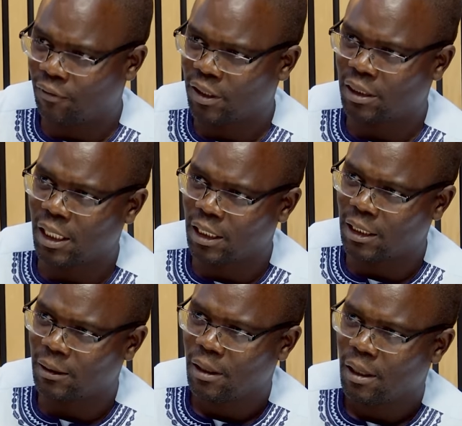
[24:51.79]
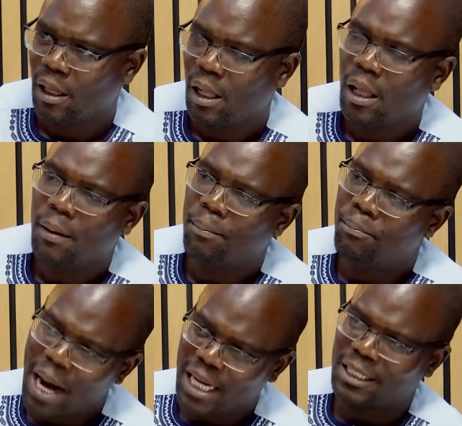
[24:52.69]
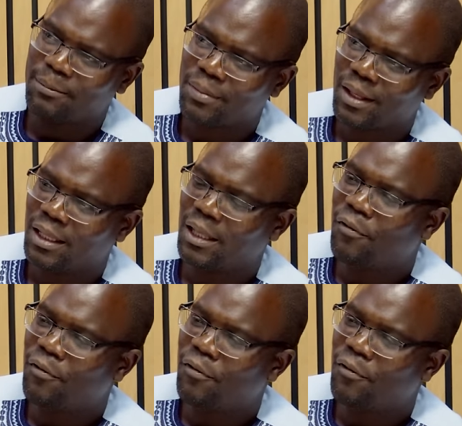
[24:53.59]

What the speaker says: State. Okay. But the